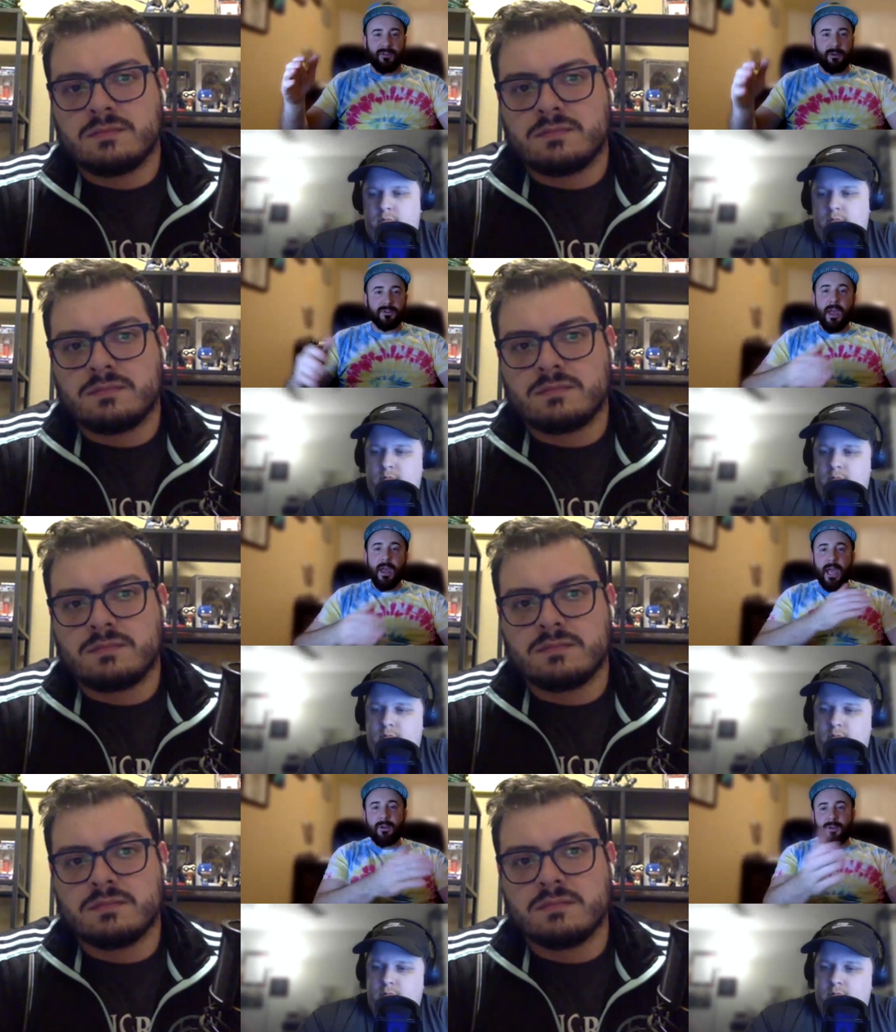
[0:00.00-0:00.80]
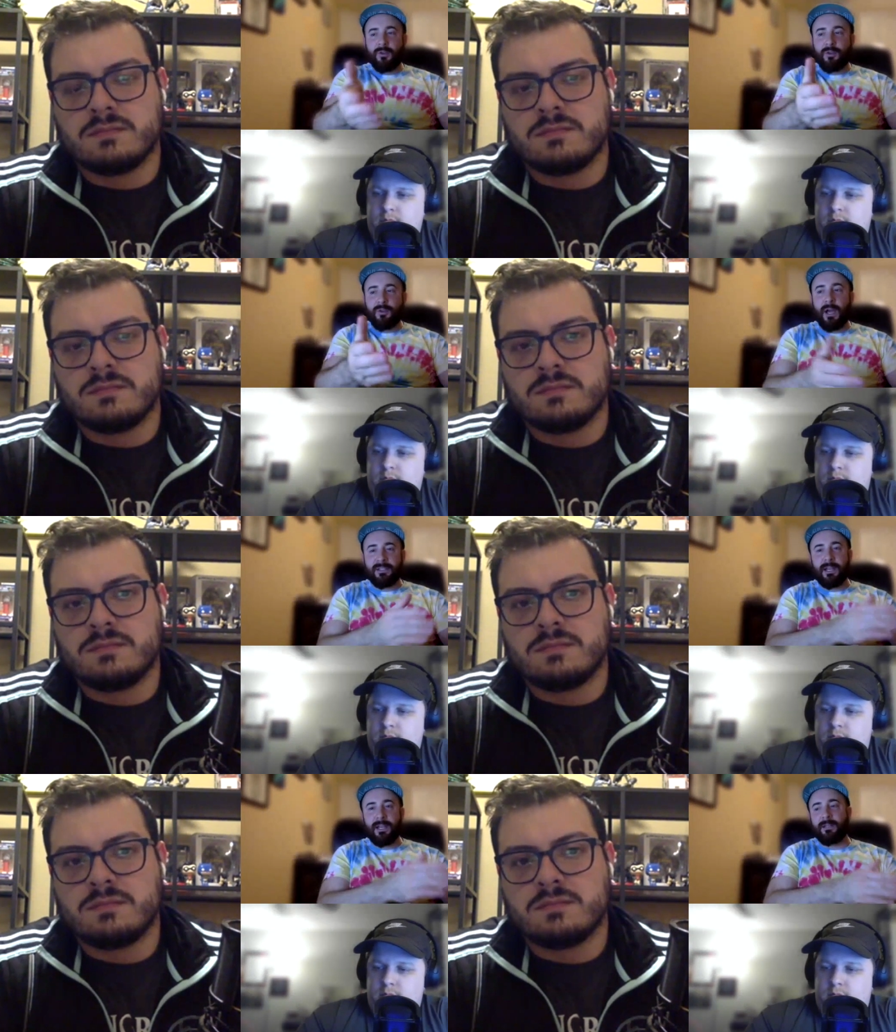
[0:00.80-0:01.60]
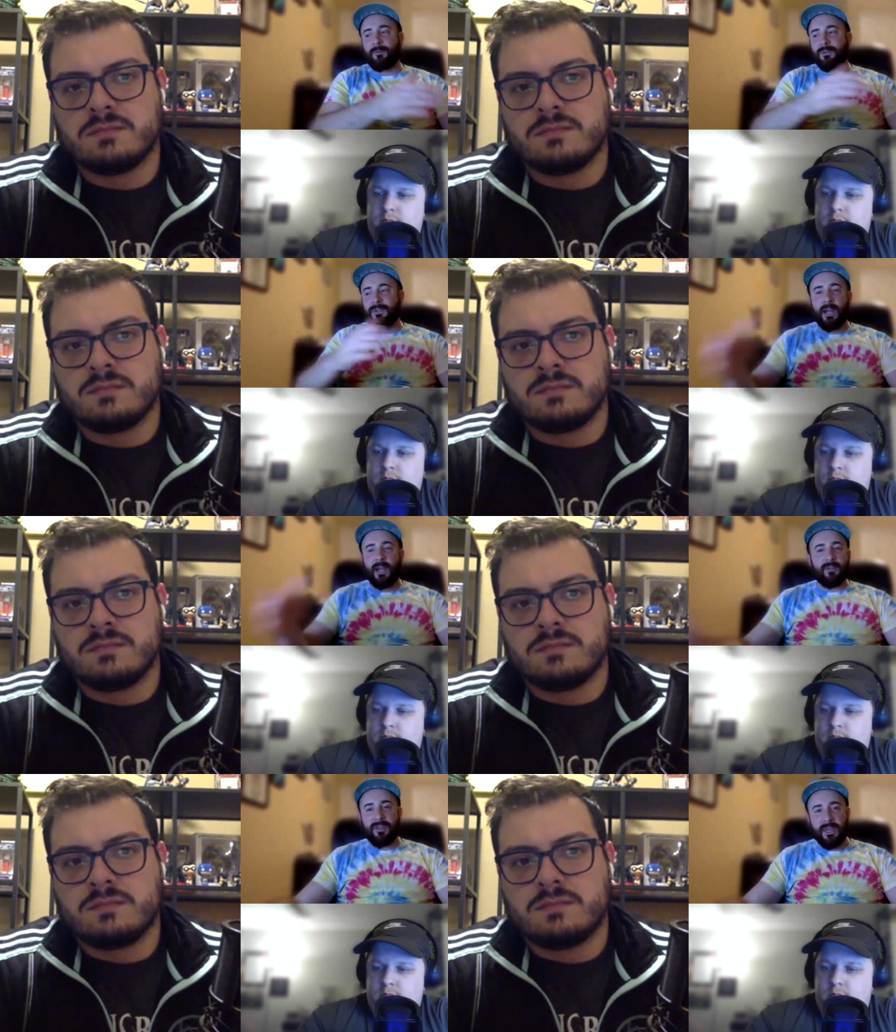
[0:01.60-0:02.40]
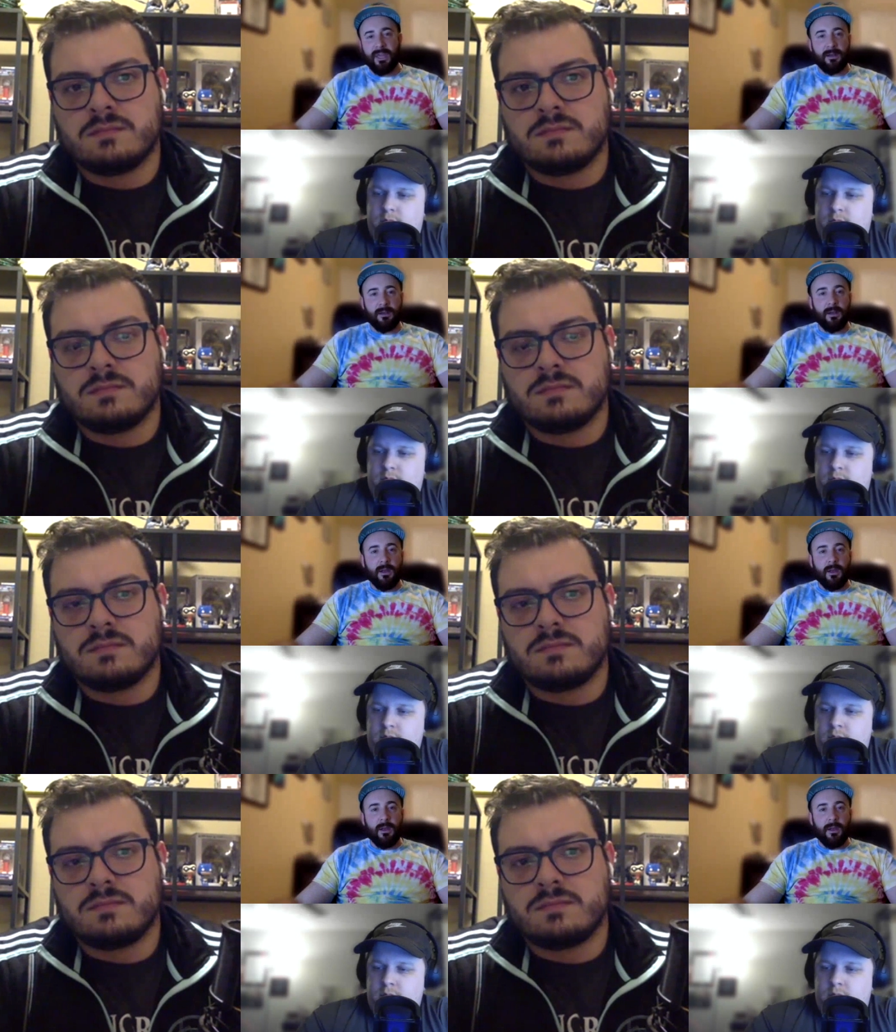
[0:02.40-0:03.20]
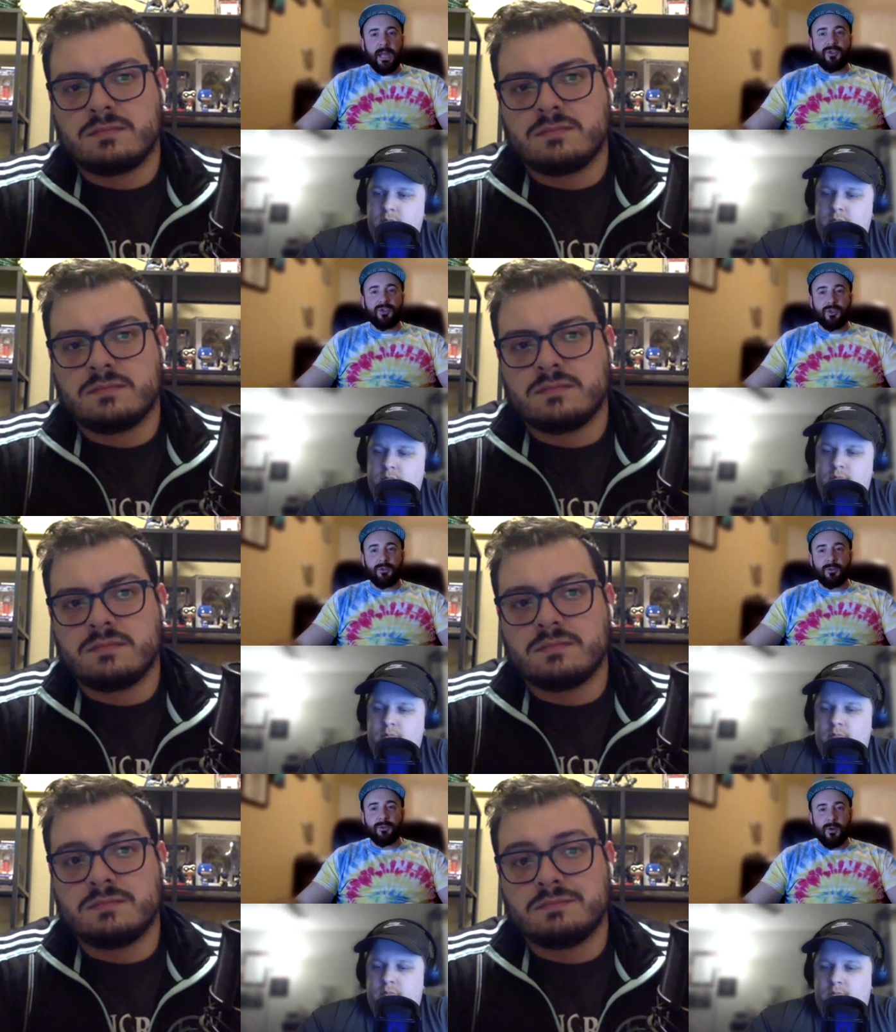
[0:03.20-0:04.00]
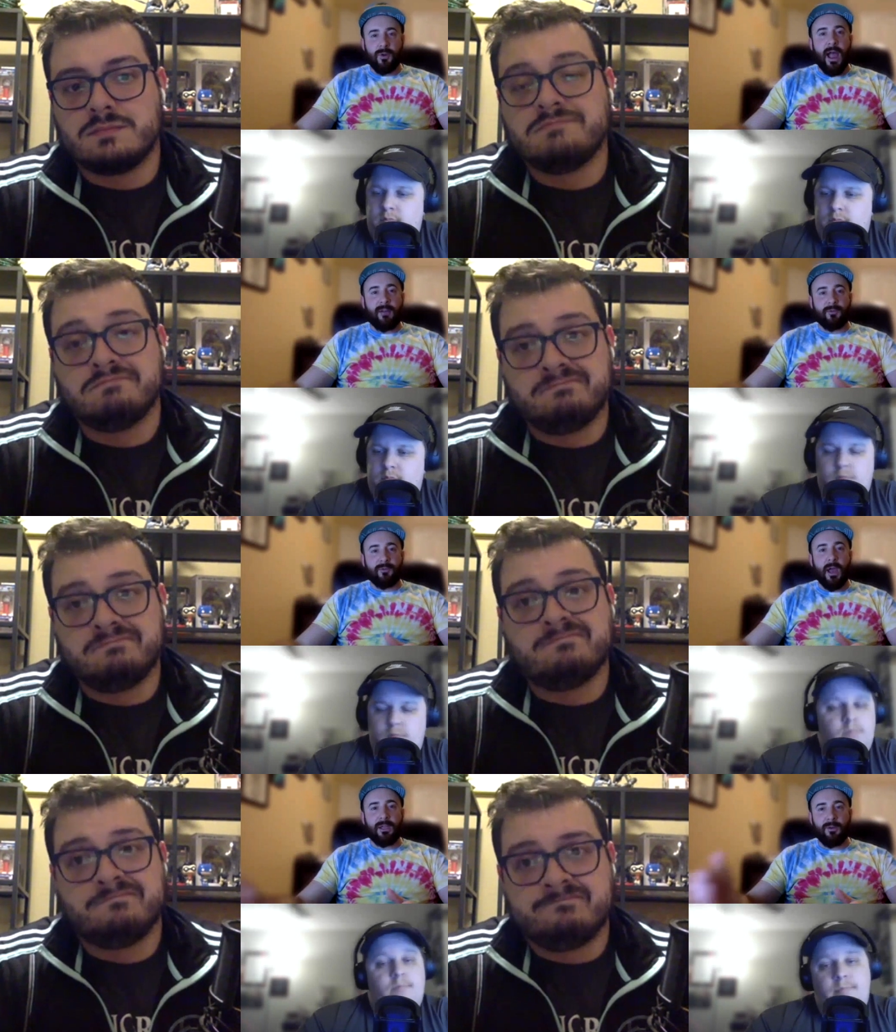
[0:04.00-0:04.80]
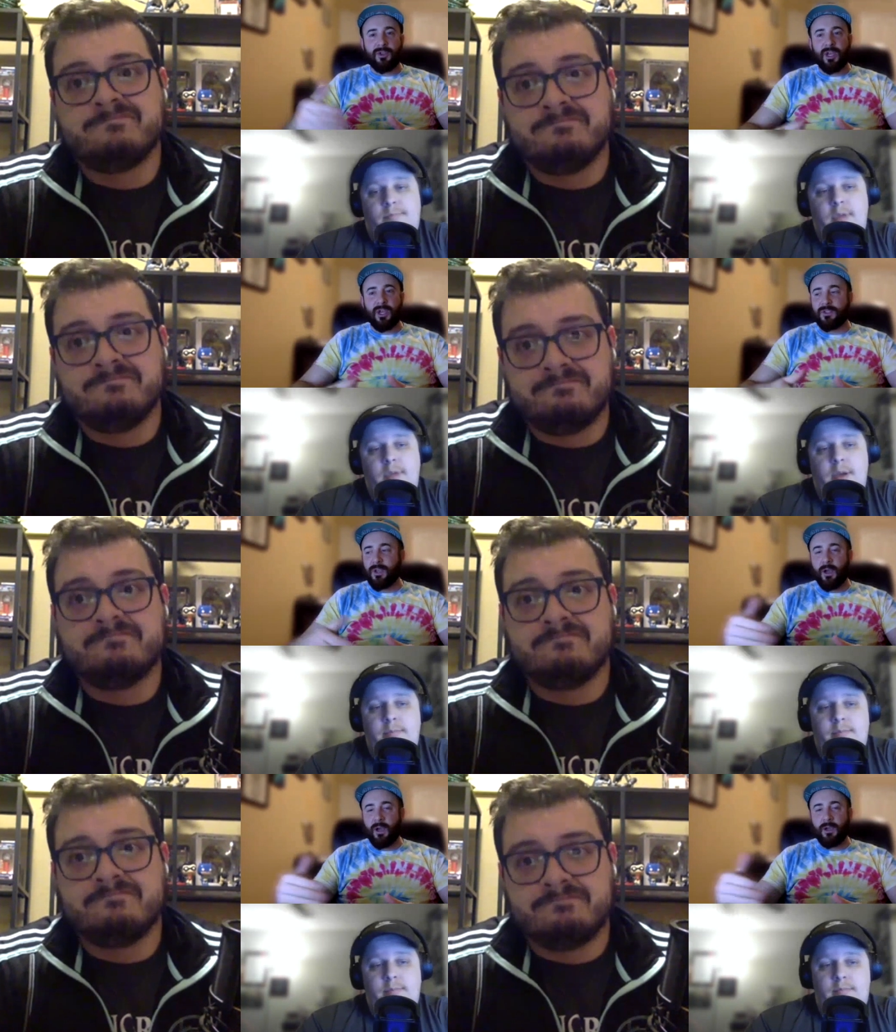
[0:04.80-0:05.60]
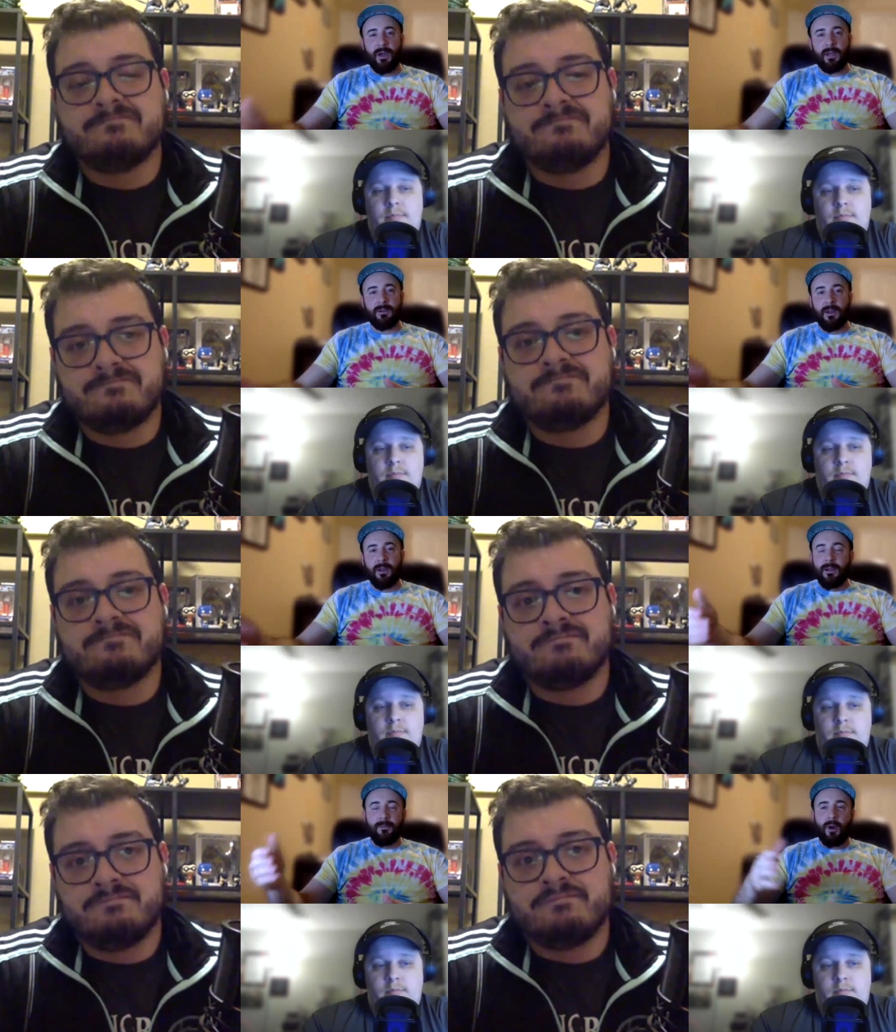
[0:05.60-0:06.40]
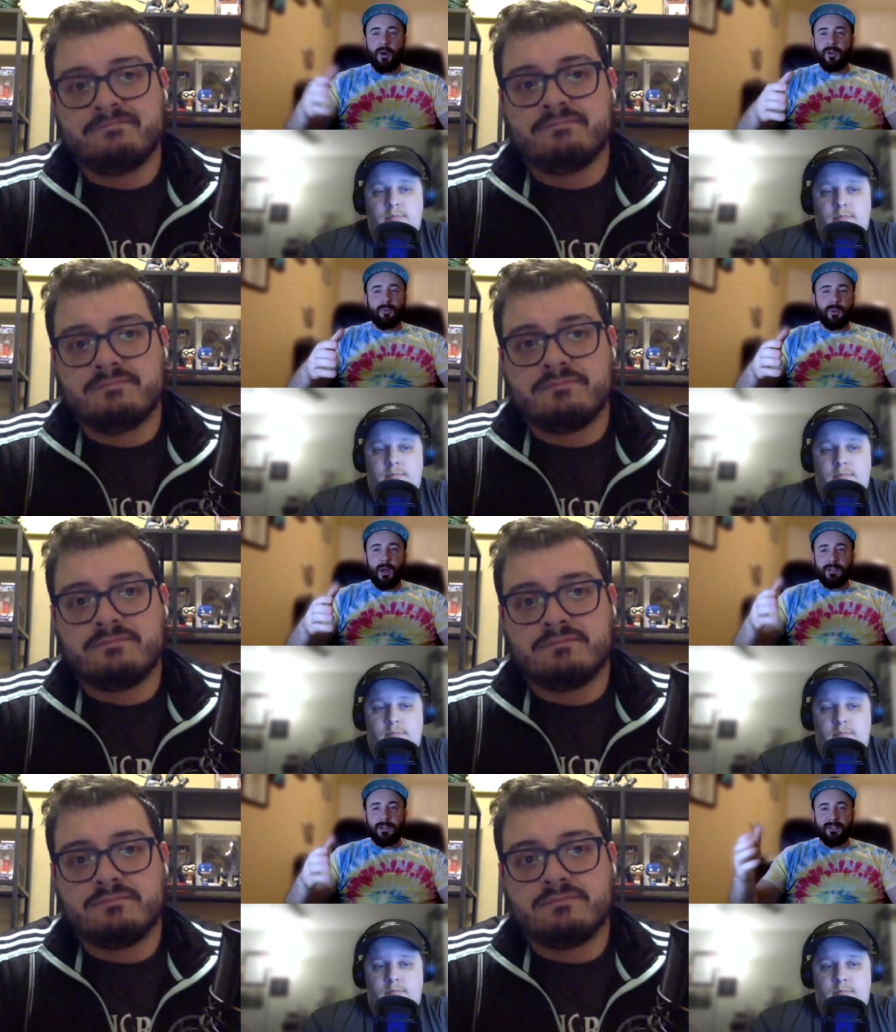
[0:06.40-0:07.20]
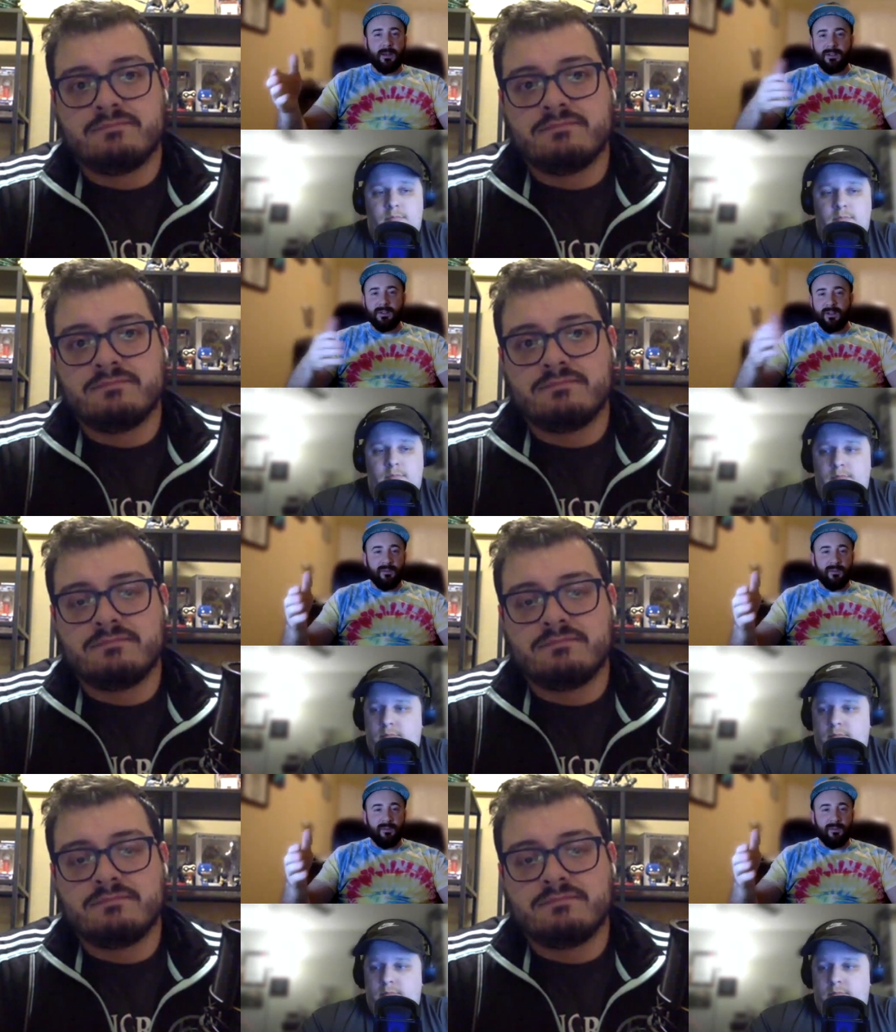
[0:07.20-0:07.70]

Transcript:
Speaker 1: There's and you, you guys said it. It was kind of a thin edge draft, right? You had Chase yeah, Young, yeah. you had arguably what Simmons and a